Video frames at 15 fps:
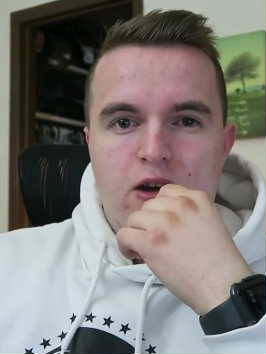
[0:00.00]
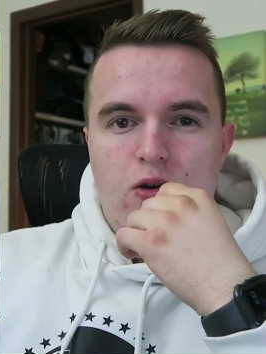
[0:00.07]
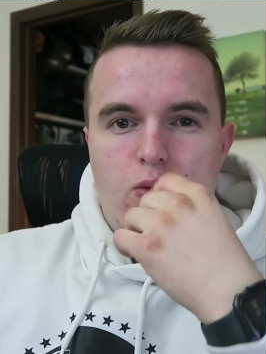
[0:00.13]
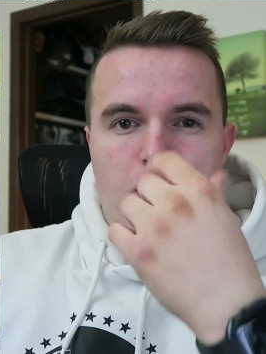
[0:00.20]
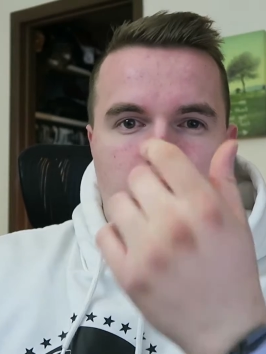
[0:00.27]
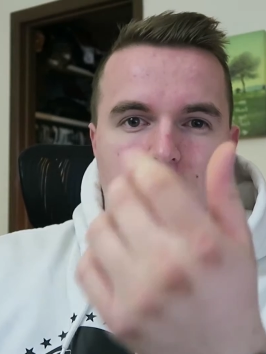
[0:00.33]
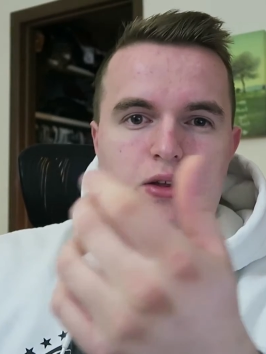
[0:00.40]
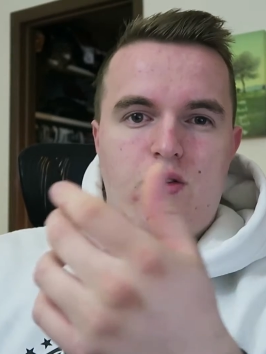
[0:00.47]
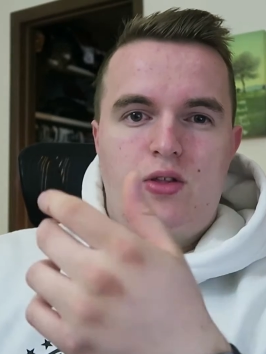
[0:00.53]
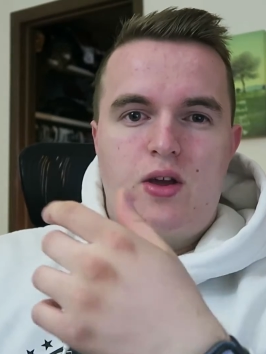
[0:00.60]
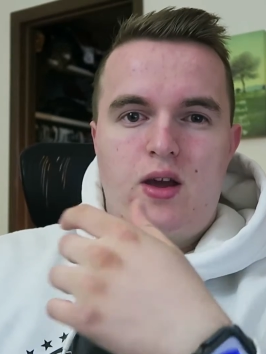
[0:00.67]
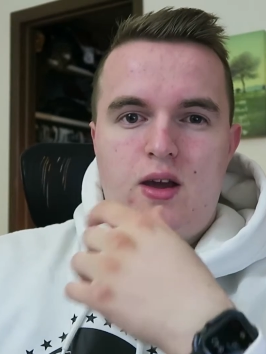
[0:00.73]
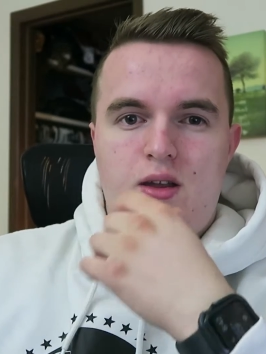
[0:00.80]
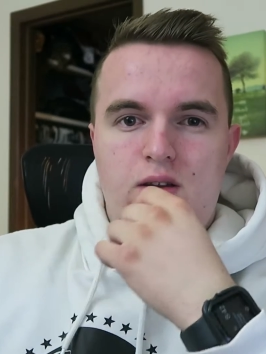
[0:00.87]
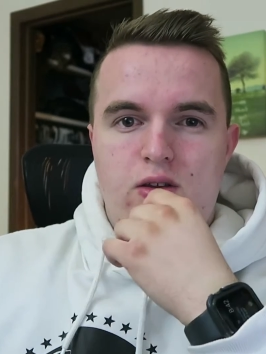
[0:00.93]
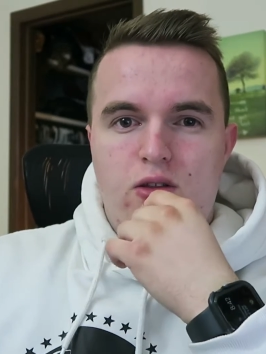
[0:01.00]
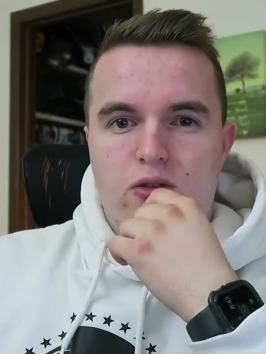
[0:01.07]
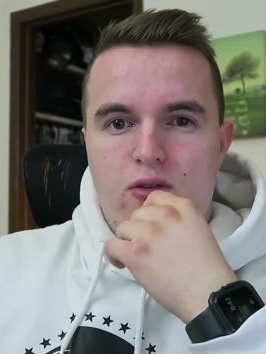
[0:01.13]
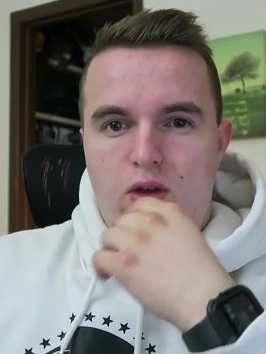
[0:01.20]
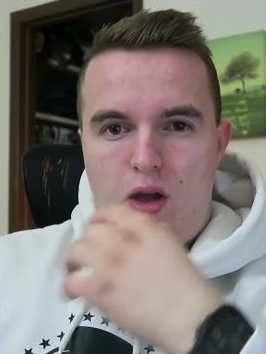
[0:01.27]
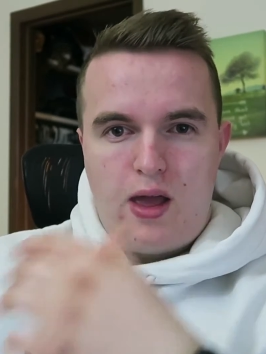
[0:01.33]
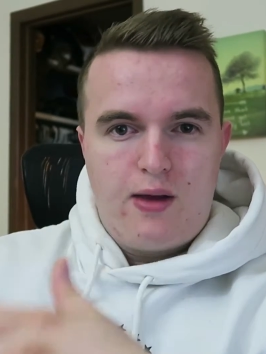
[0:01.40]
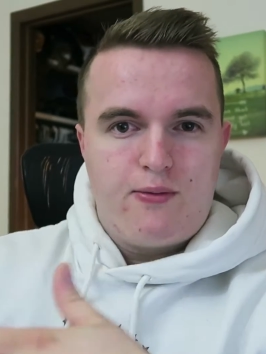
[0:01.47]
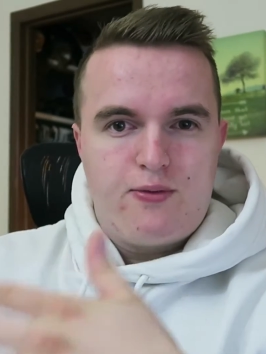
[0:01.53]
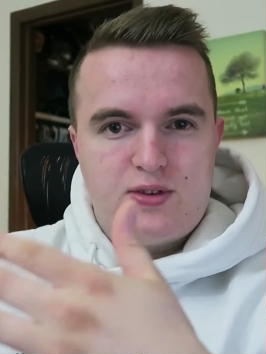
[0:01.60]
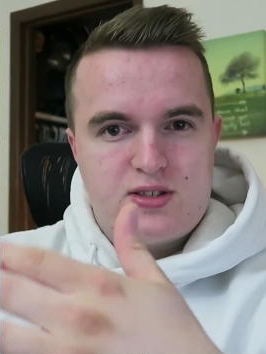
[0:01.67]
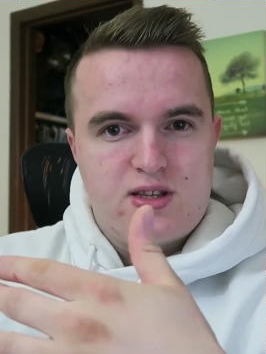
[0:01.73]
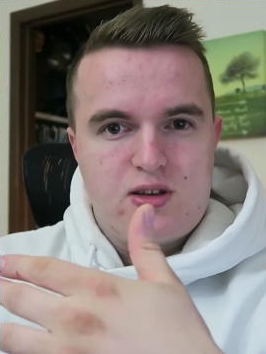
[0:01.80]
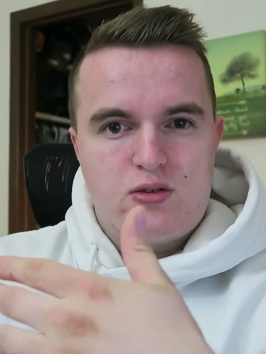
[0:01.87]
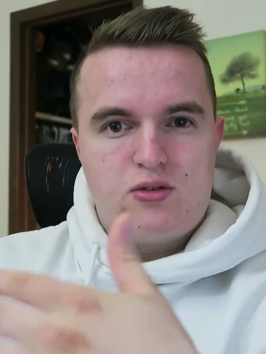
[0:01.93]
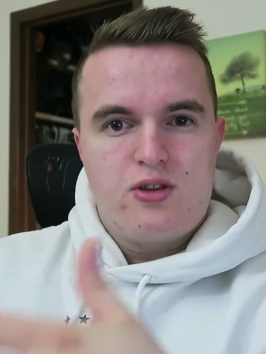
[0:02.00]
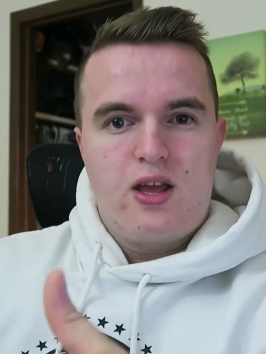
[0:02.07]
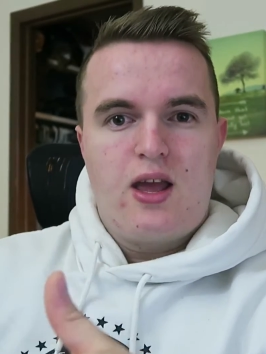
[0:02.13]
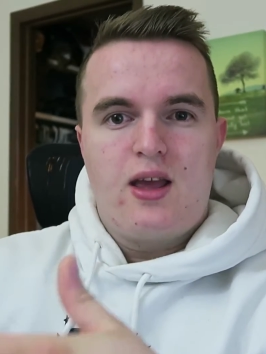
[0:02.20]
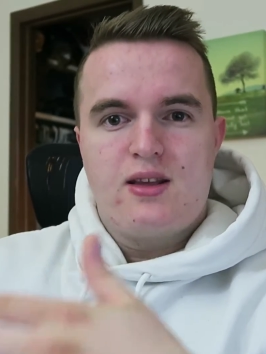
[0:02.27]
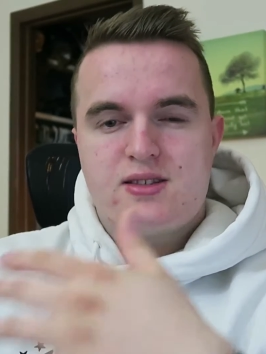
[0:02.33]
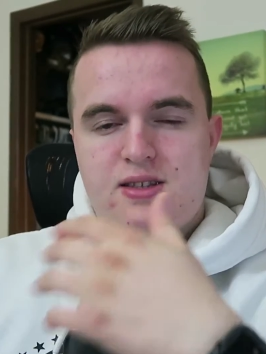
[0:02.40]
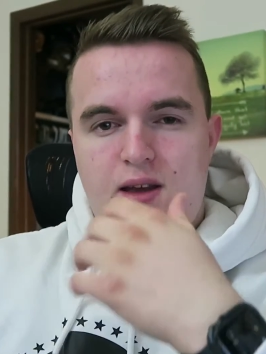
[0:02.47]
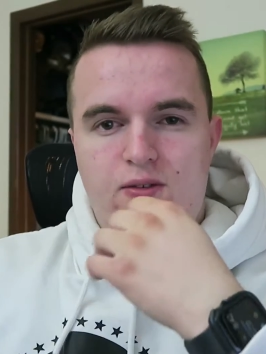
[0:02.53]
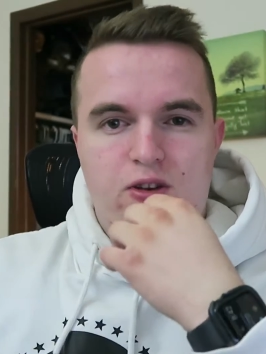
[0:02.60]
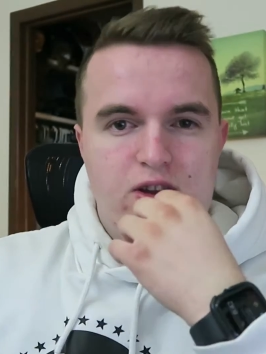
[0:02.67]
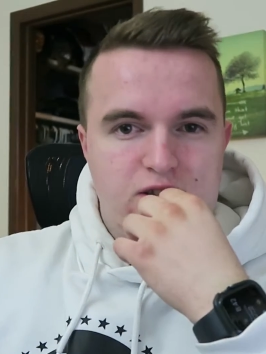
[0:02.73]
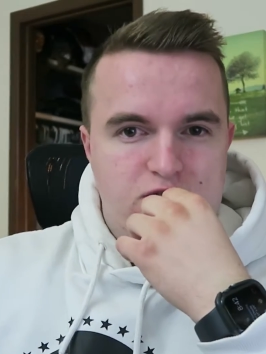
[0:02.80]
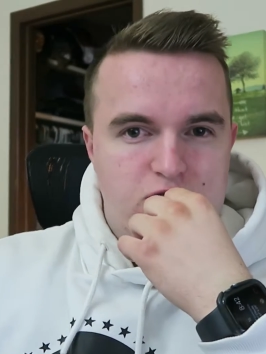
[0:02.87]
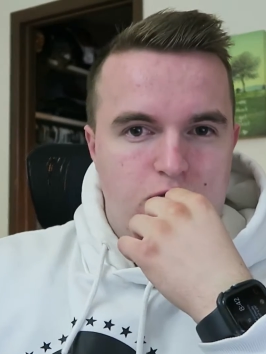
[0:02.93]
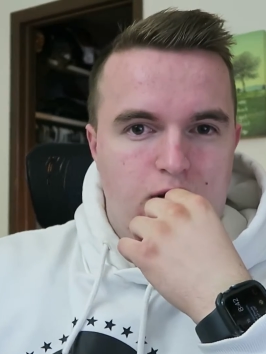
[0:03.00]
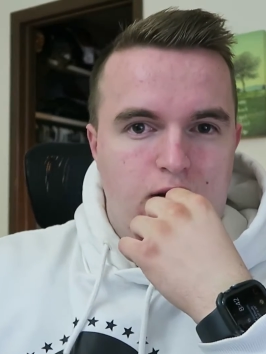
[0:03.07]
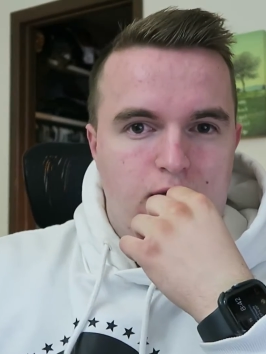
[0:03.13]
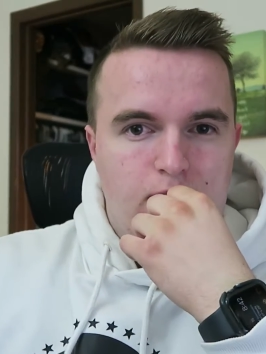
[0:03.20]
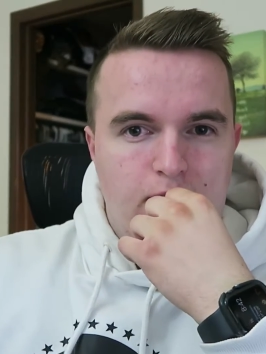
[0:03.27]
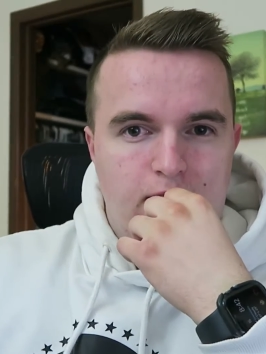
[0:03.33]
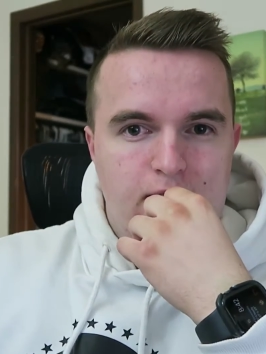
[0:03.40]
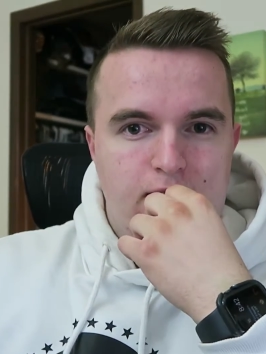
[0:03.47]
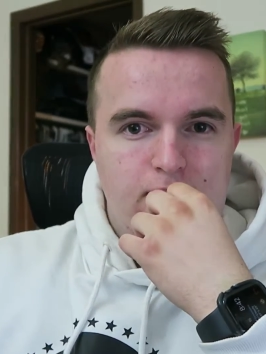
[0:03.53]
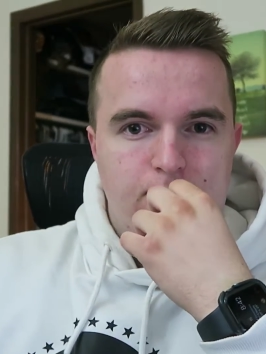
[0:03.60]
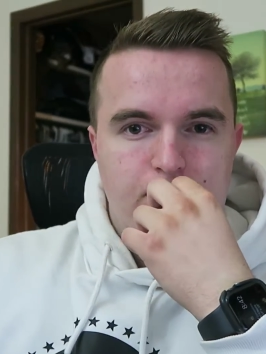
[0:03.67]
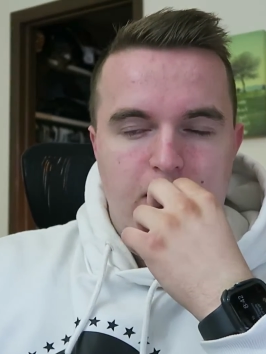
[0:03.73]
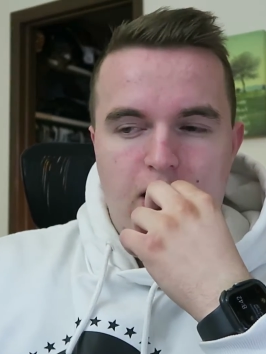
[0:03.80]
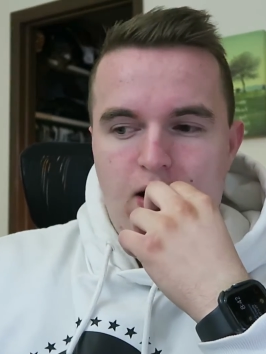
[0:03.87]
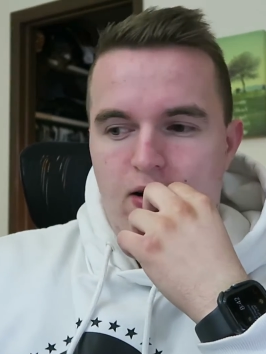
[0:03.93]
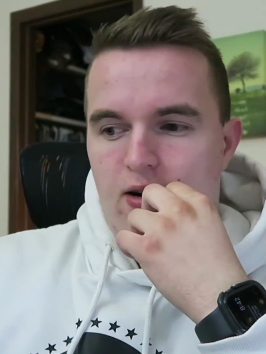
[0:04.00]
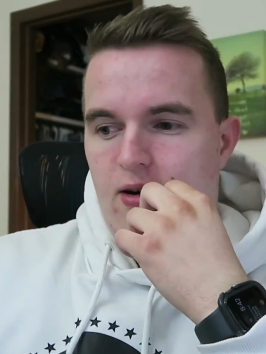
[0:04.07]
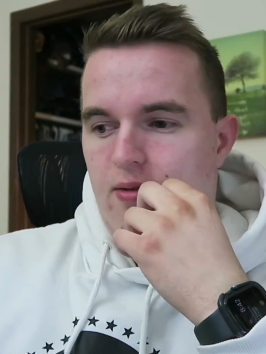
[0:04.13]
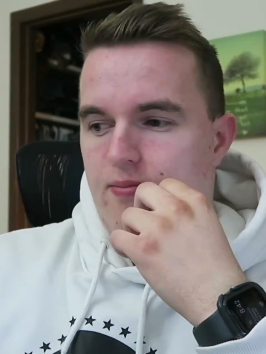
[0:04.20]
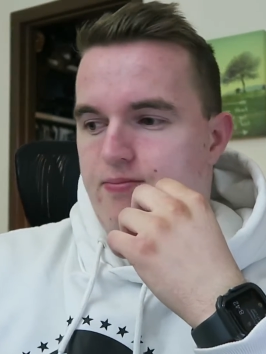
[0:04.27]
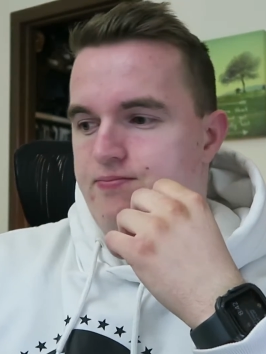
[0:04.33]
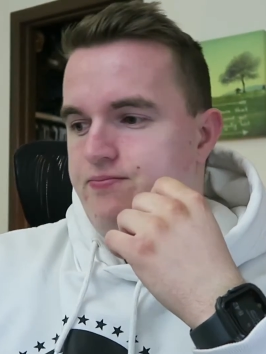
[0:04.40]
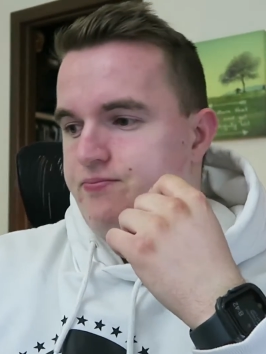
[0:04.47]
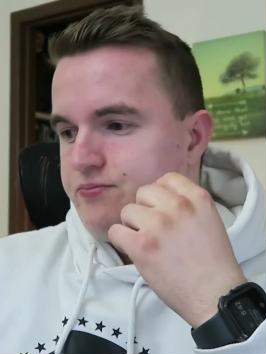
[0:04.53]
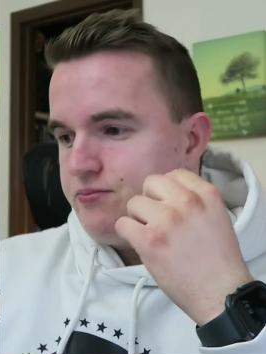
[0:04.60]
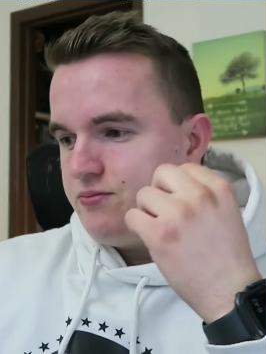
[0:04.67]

rather than every single day, seven days straight, right? Um,